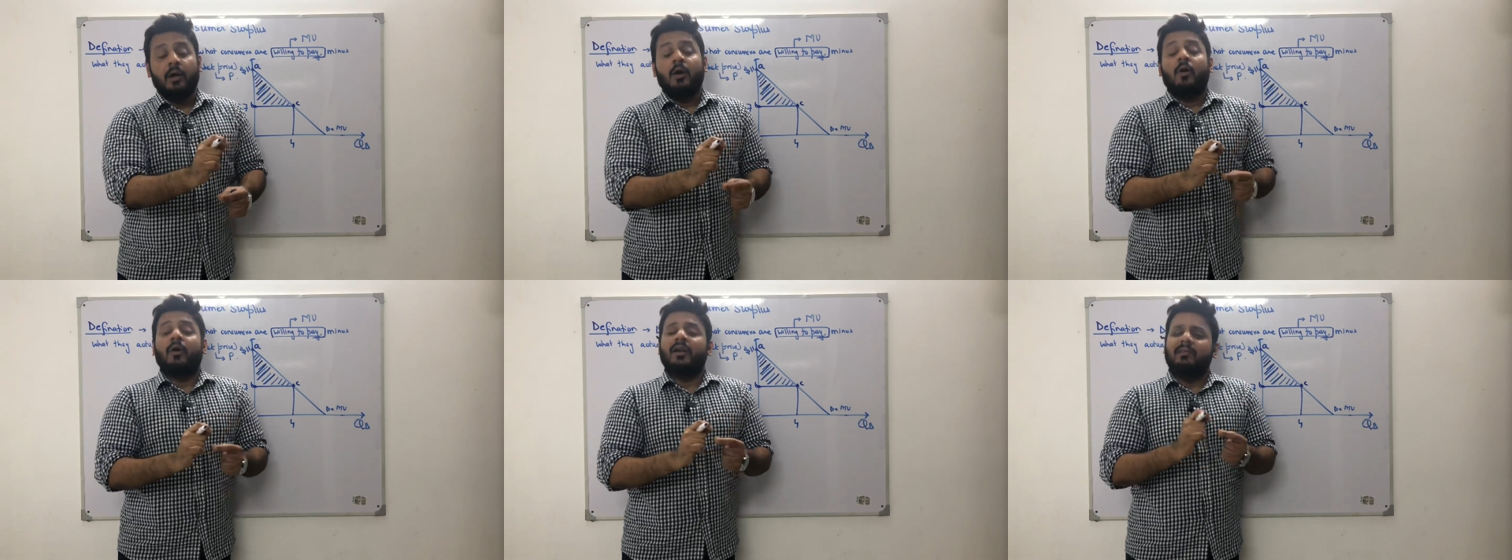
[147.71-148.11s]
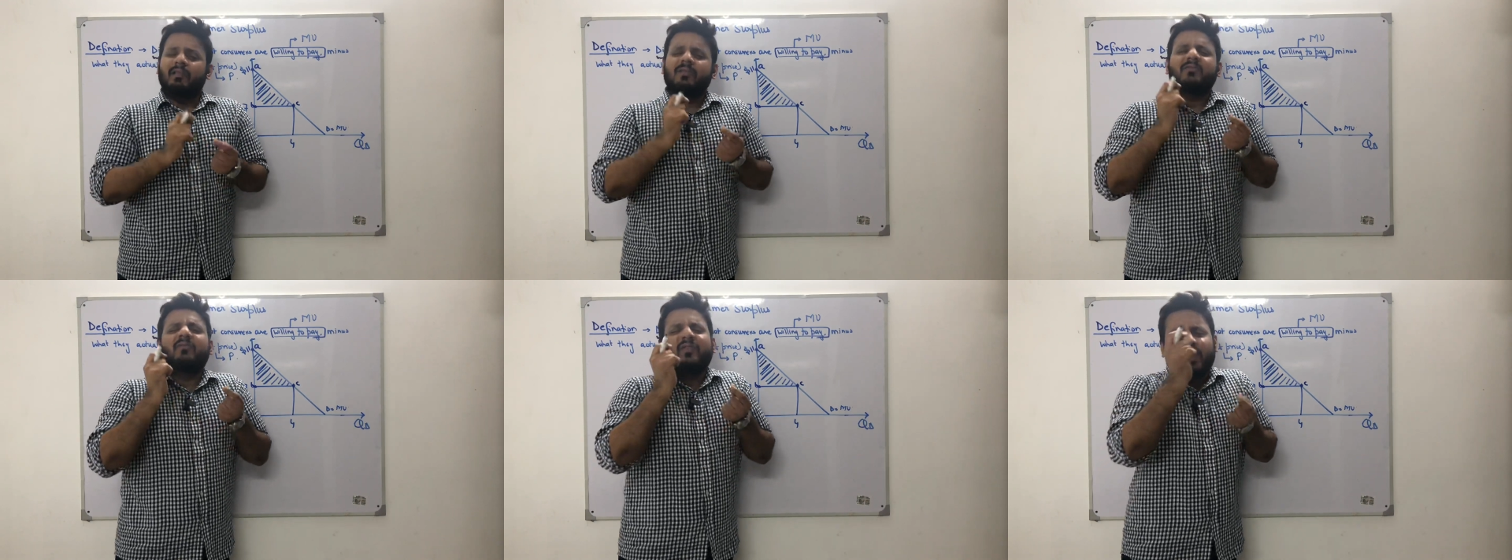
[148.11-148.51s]
or he
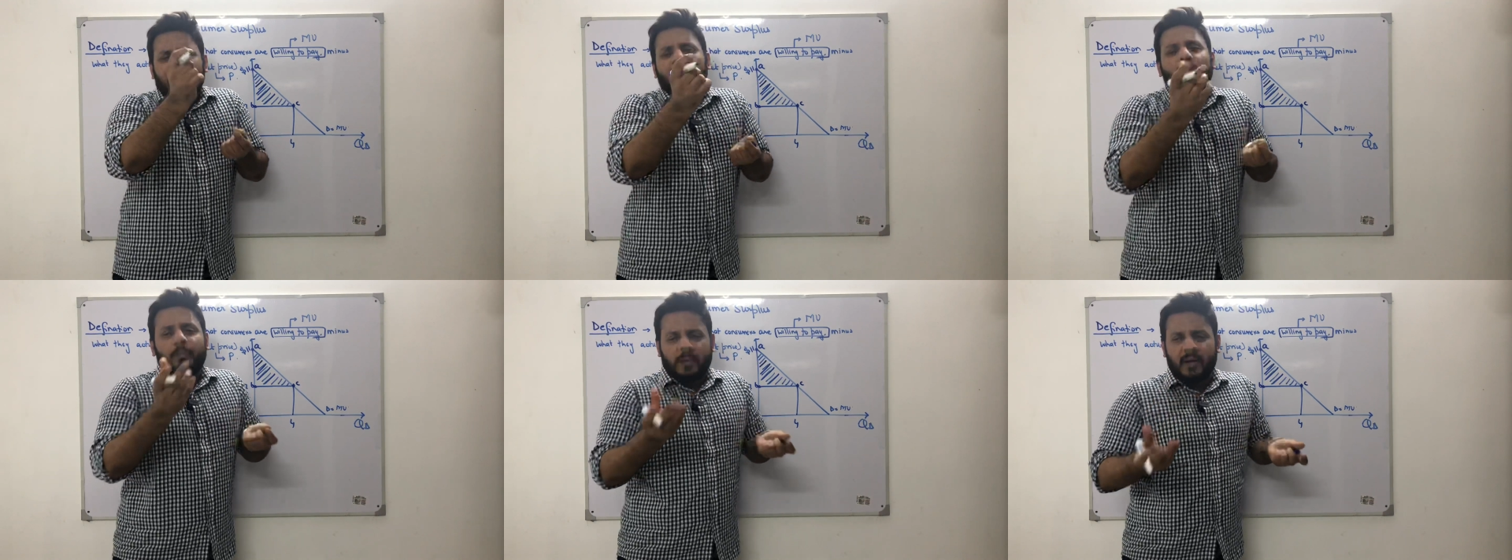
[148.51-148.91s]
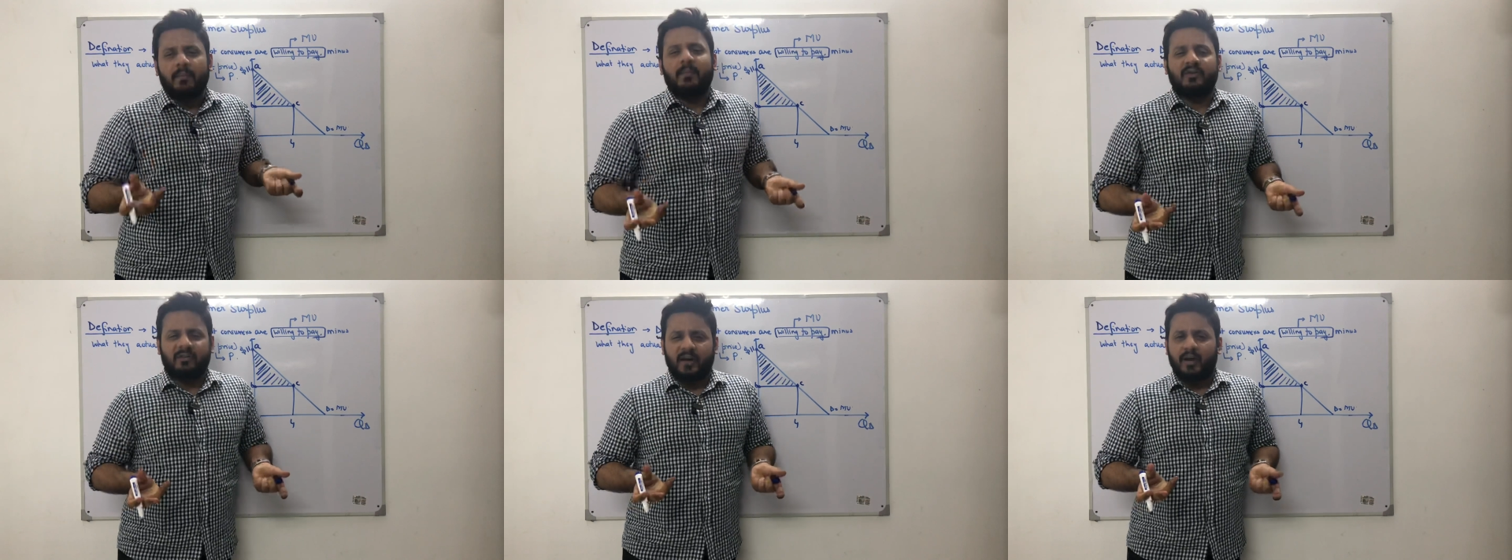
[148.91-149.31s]
was willing to pay a
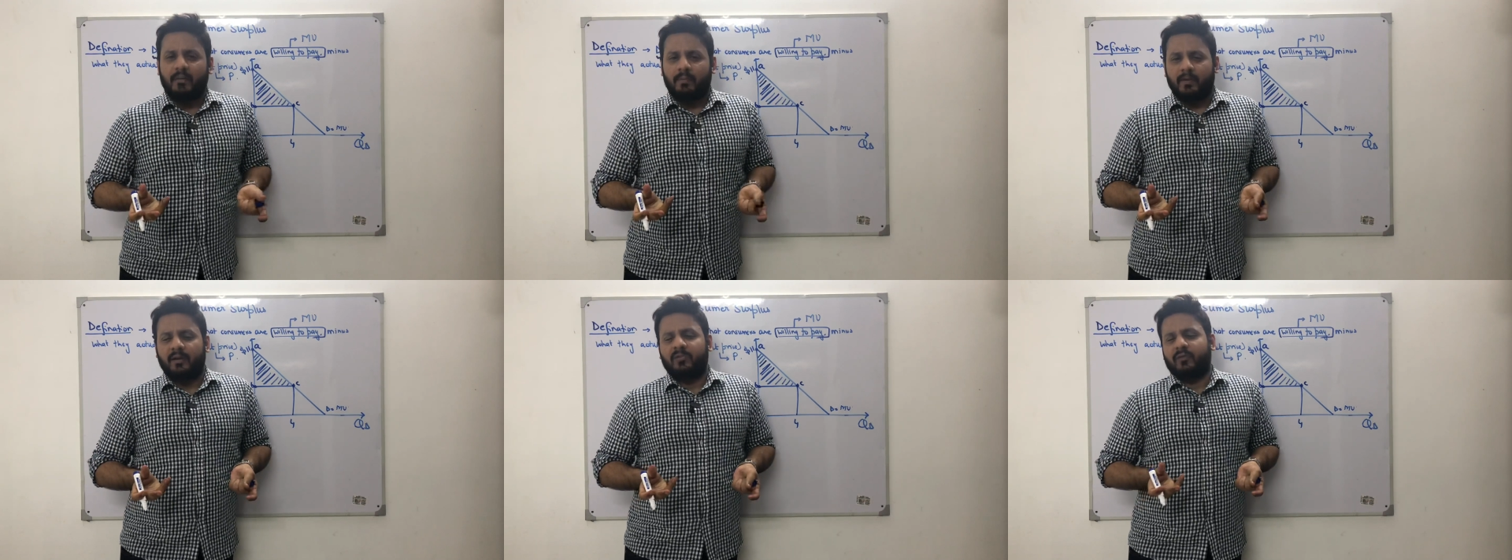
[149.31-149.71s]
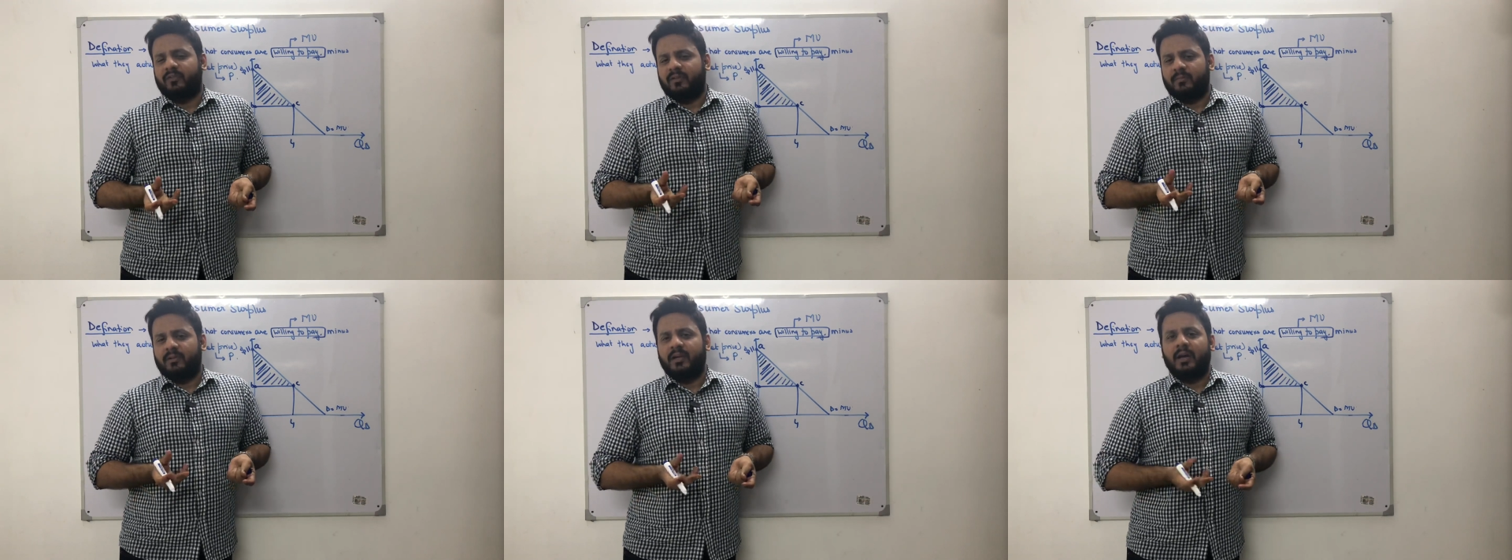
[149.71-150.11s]
much higher price for
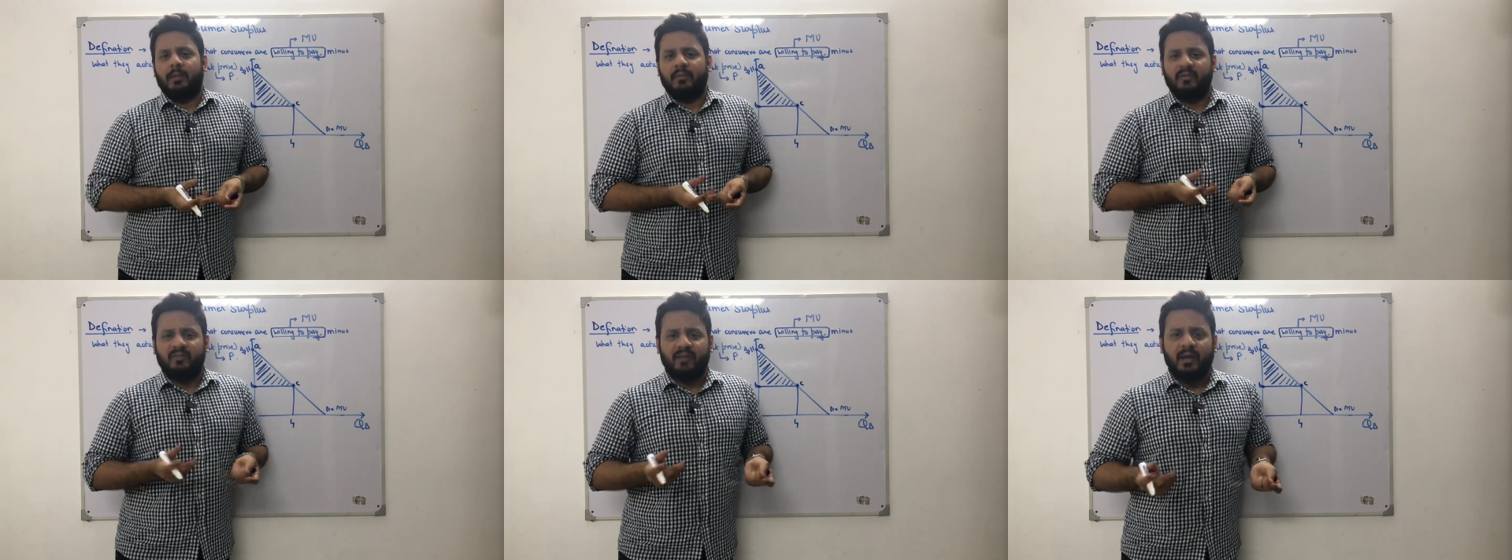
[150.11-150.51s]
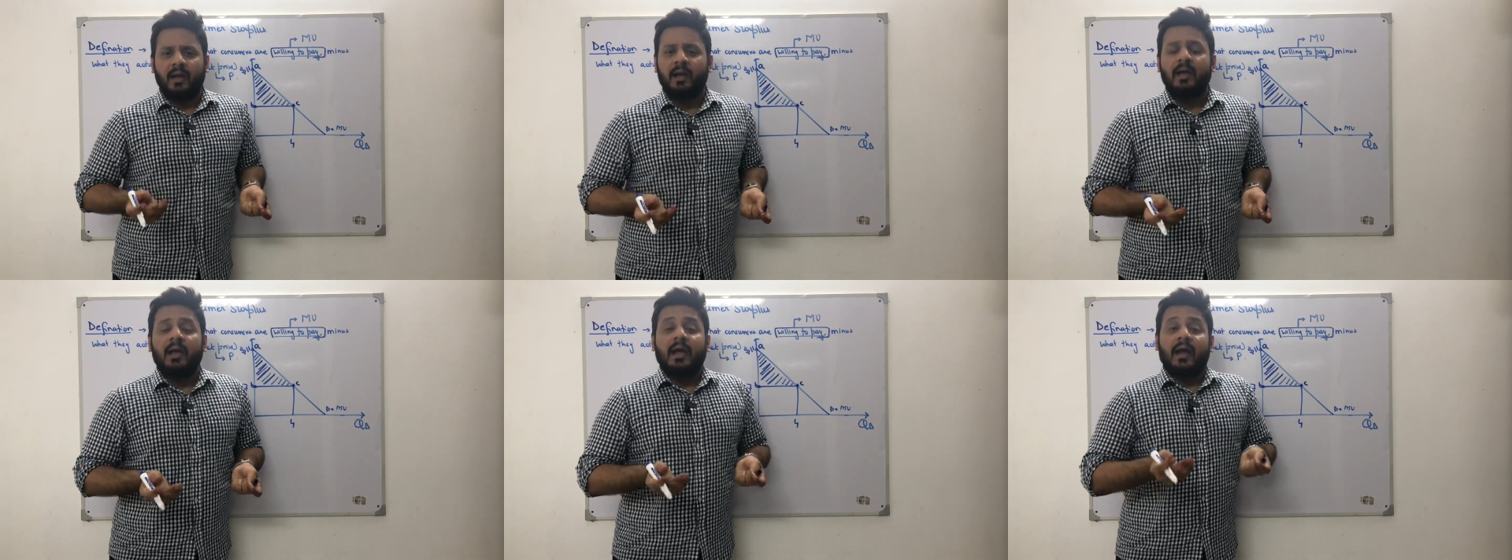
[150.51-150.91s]
something, I must say,